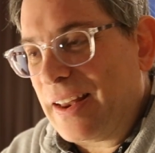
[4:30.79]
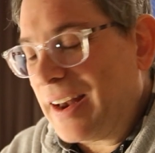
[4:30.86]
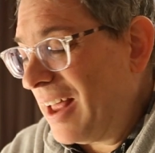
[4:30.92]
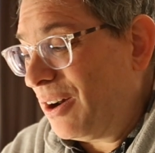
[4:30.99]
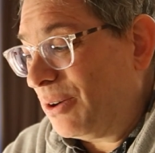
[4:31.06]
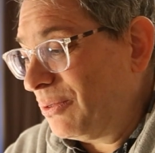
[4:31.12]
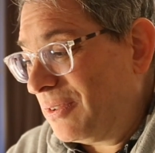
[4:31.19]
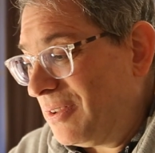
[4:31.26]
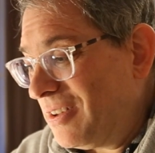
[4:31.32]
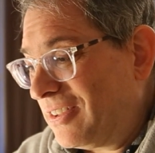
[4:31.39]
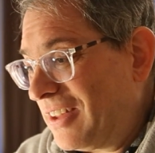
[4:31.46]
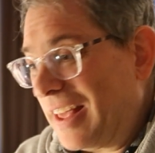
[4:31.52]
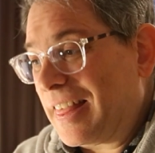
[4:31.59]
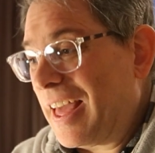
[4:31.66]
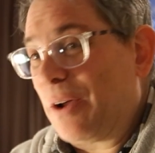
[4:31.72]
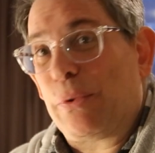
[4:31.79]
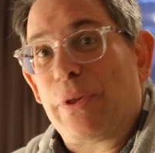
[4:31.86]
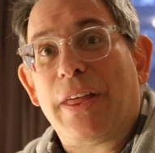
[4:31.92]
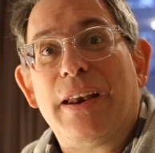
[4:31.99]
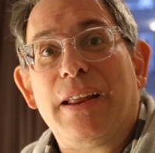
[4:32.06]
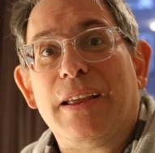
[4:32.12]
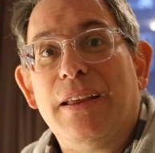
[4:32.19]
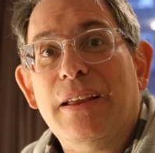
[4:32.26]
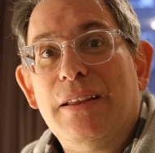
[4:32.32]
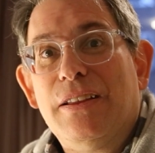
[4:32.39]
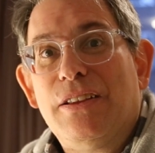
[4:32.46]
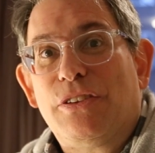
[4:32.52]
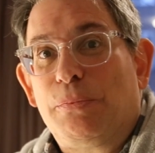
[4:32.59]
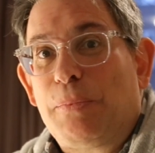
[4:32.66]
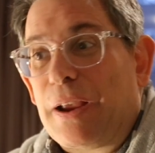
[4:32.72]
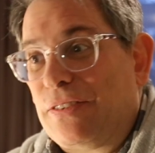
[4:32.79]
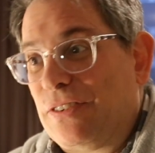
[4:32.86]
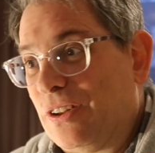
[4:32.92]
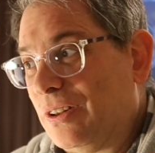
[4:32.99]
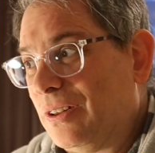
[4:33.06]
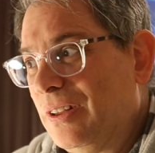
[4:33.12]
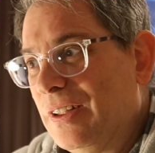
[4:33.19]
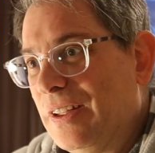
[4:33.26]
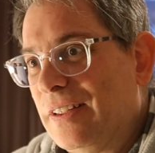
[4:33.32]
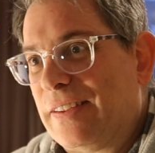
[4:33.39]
And I don't say that with any special